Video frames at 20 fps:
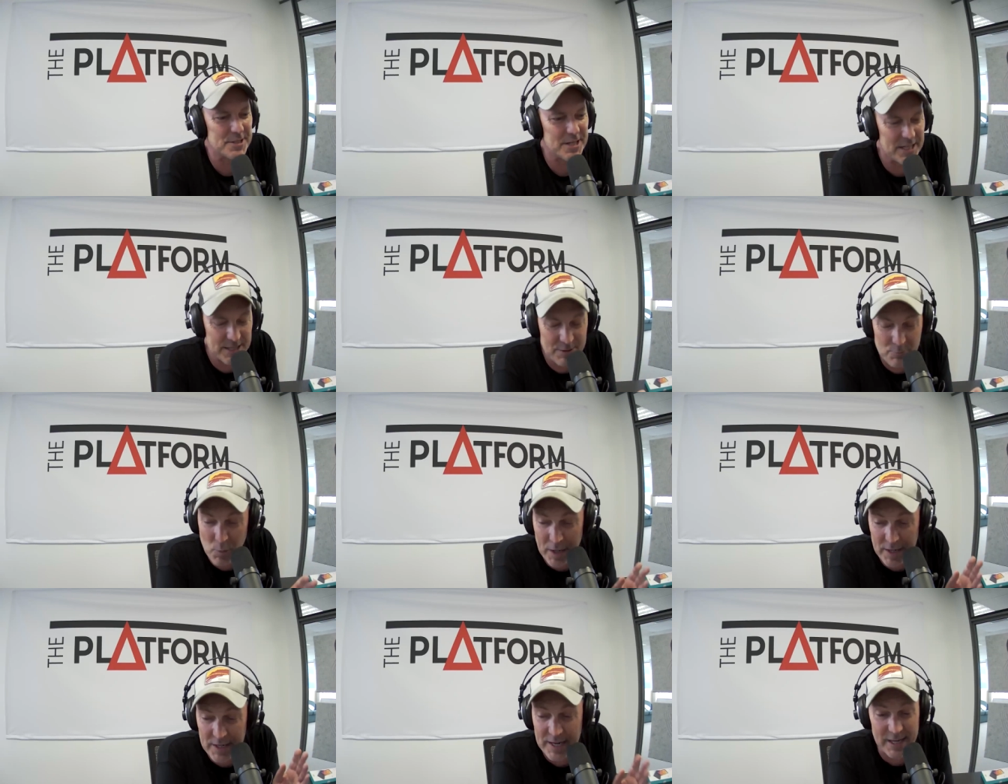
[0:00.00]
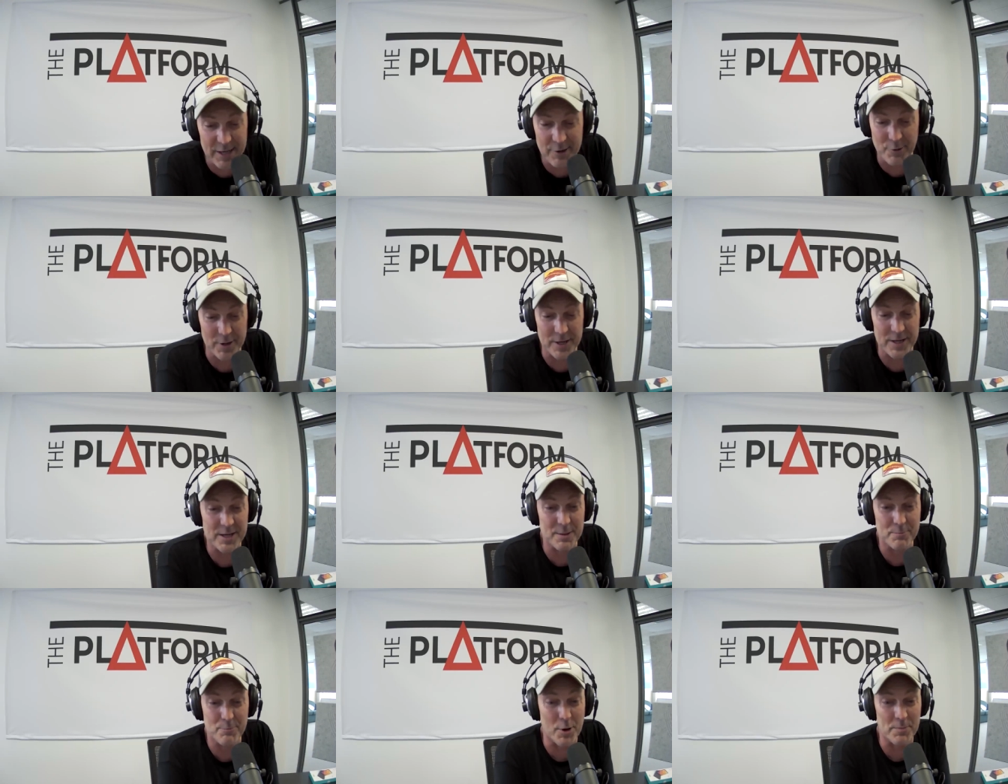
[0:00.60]
In one day cricket,
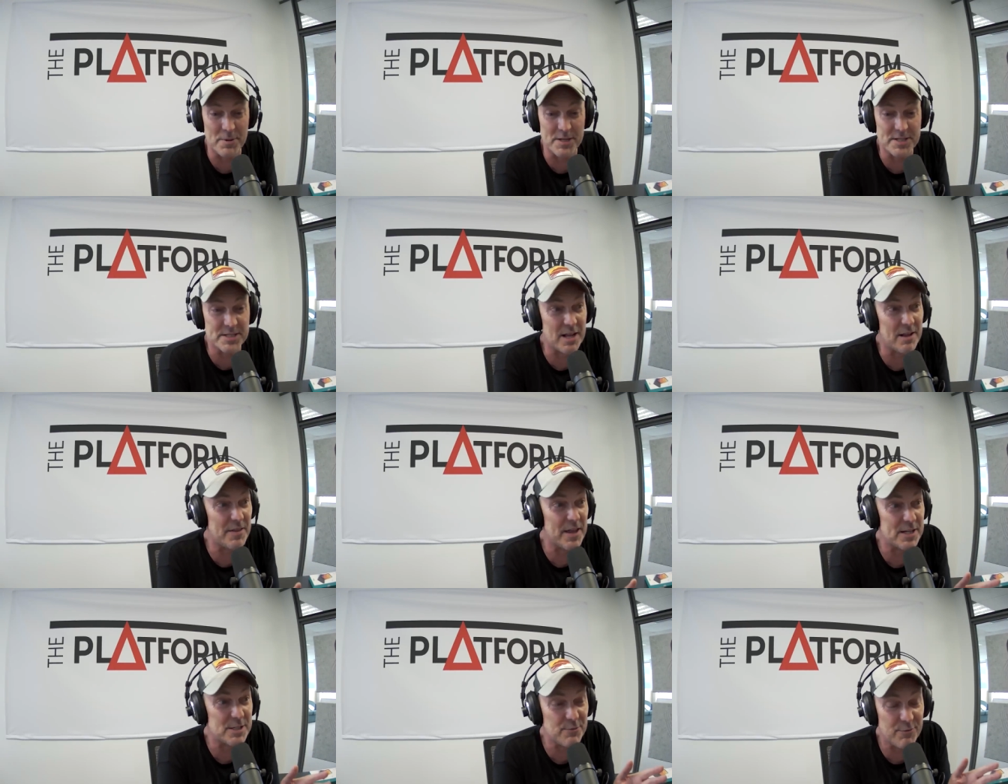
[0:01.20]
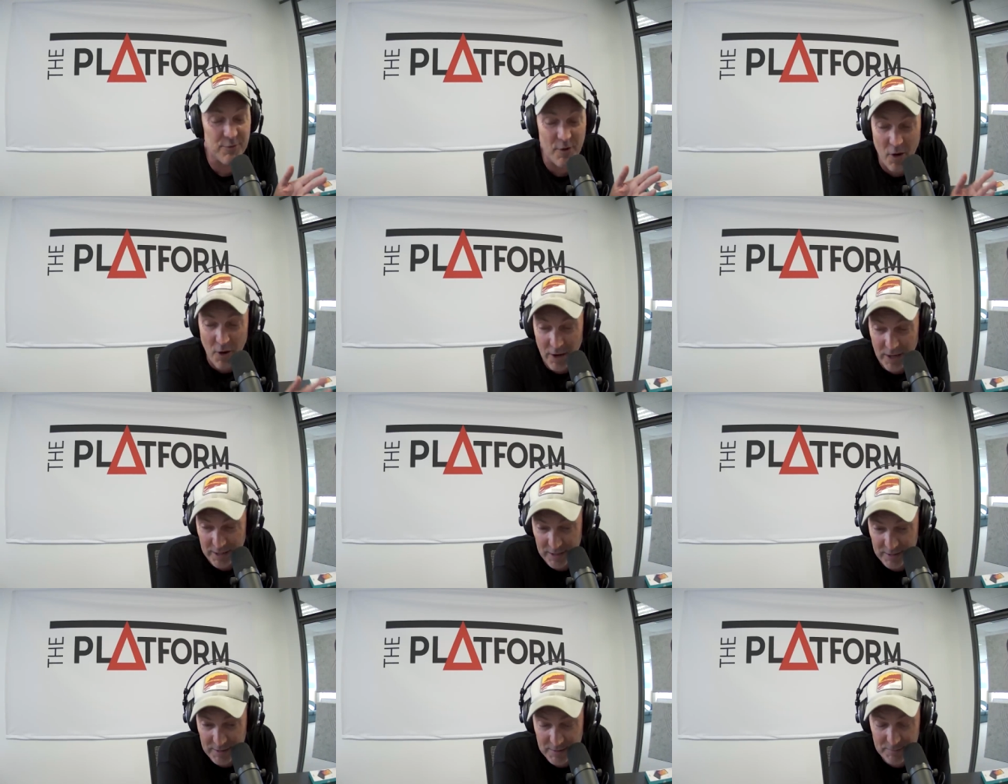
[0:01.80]
you'd probably say that's
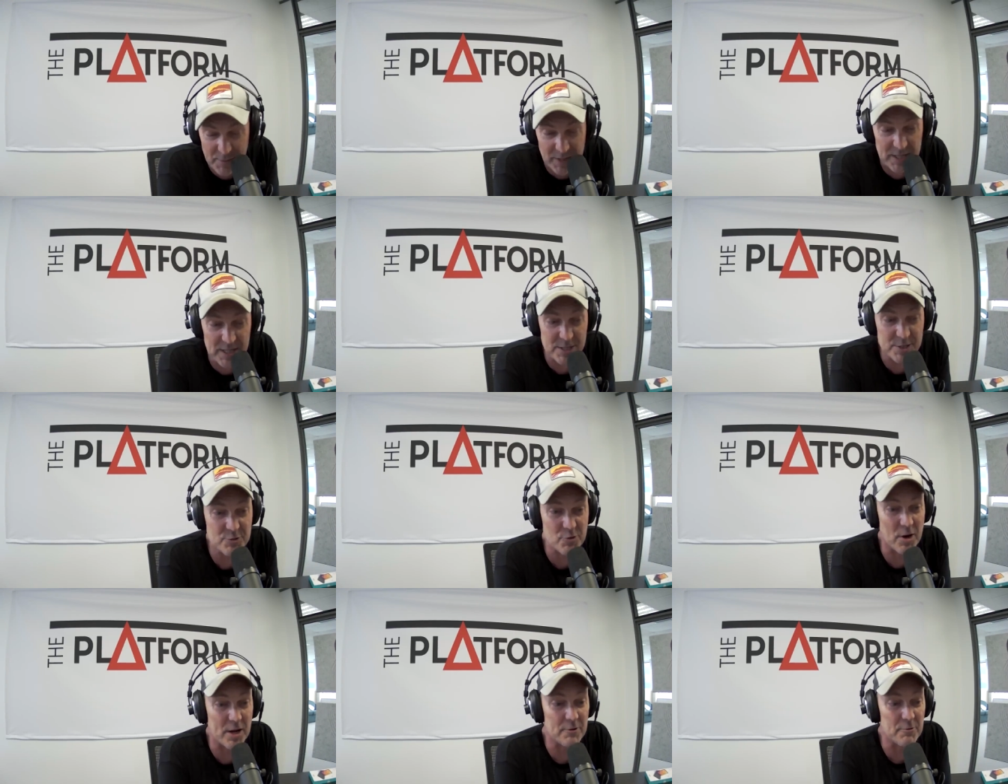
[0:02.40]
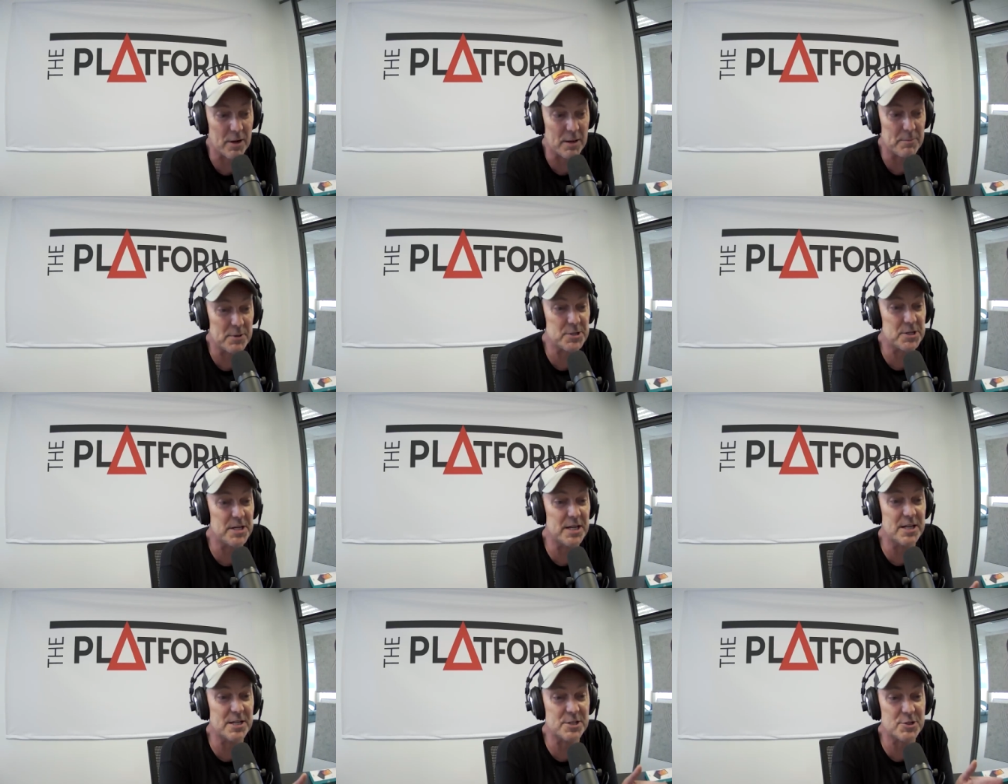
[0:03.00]
fine, but your strike rate, but you
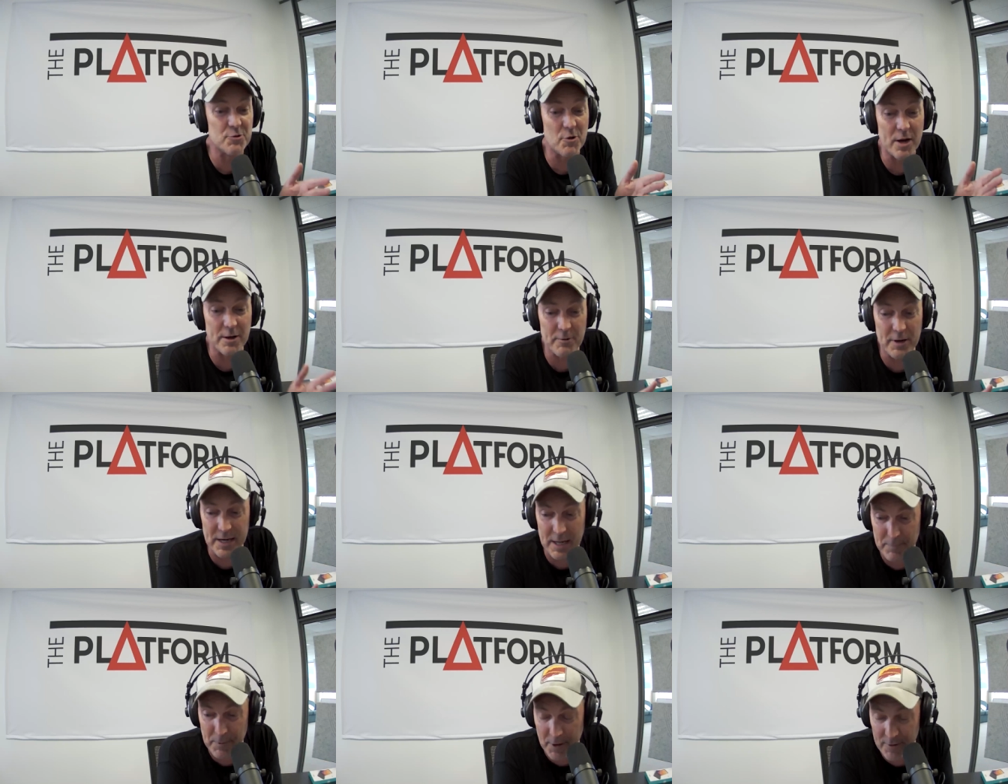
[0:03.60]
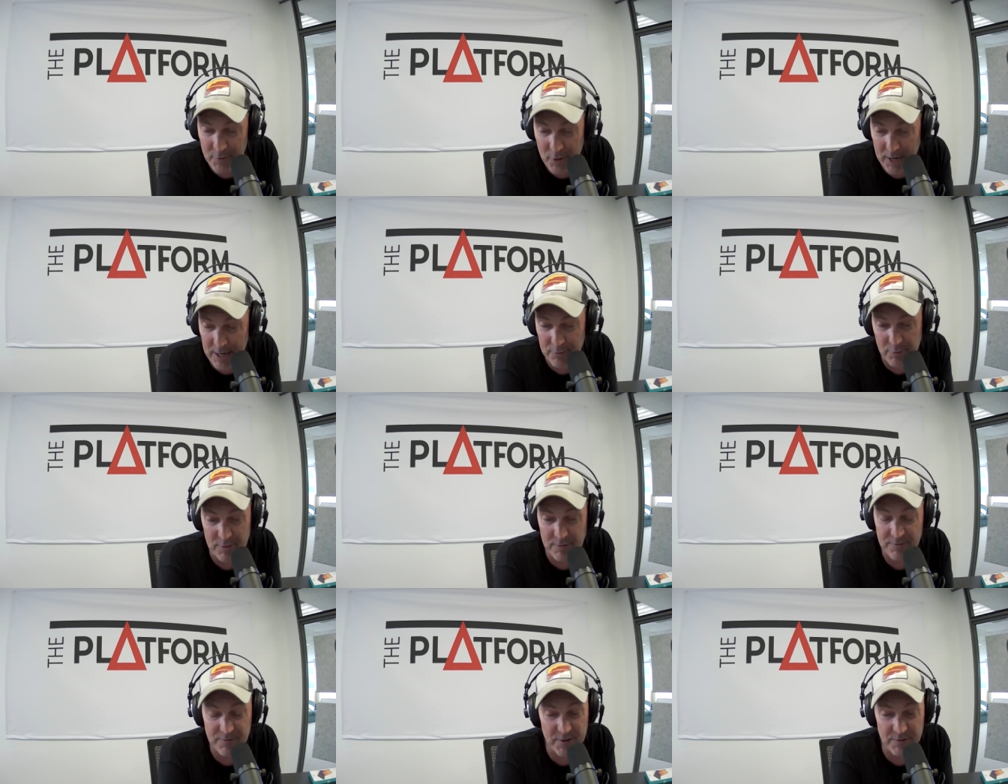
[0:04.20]
need a strike rate up over
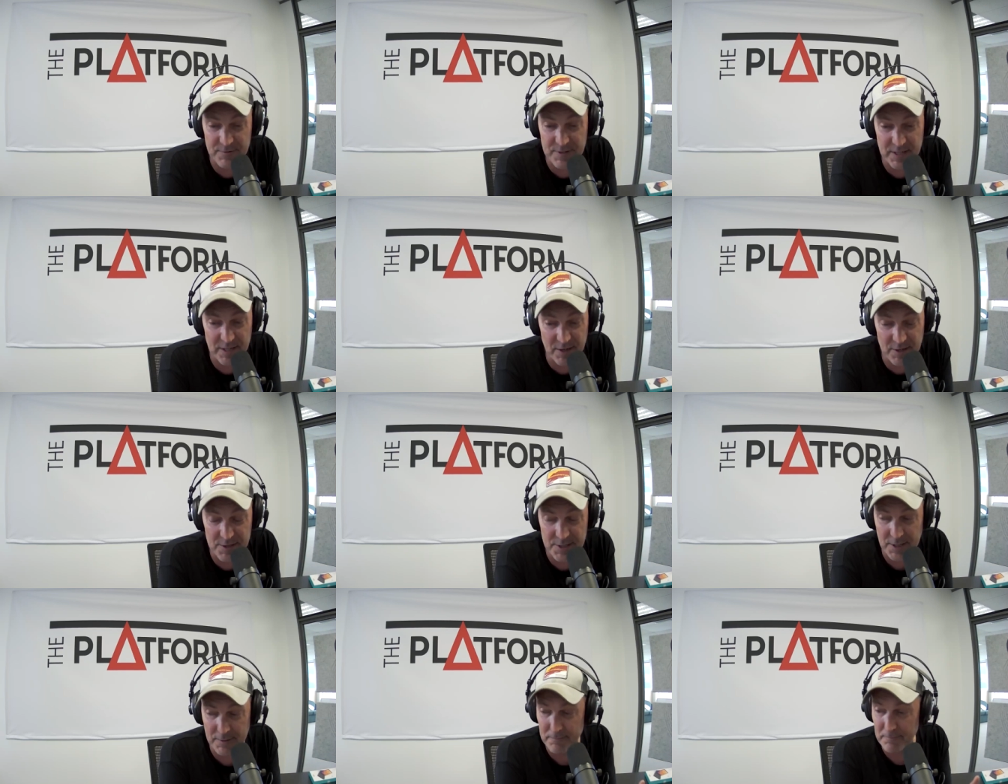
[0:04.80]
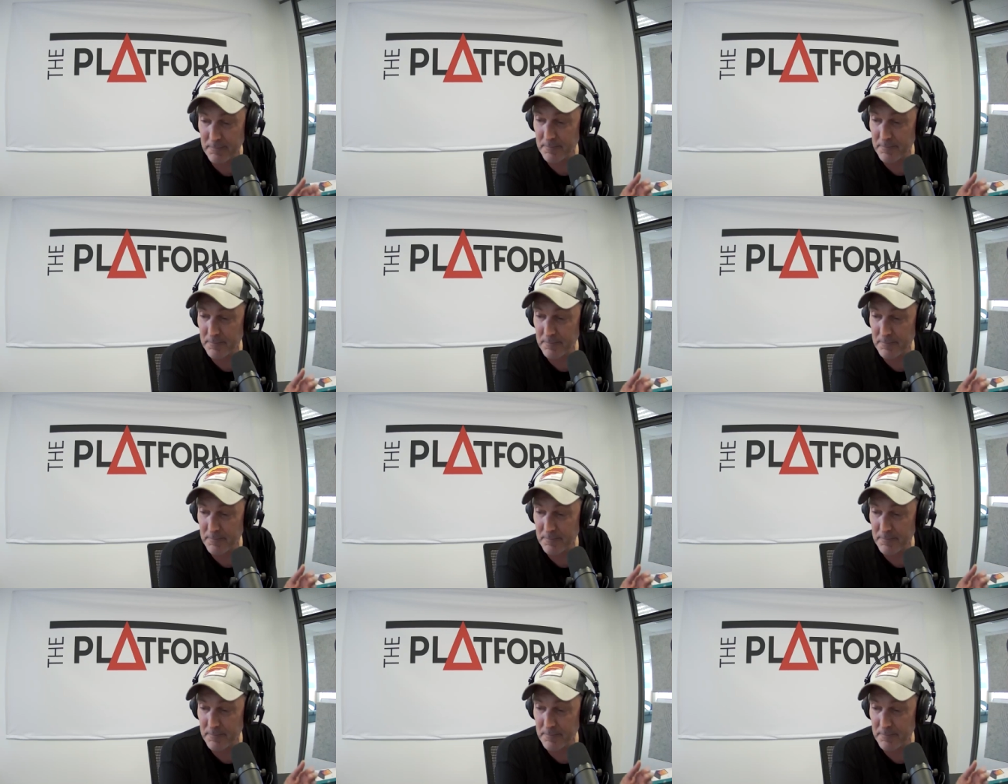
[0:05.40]
150, don't you?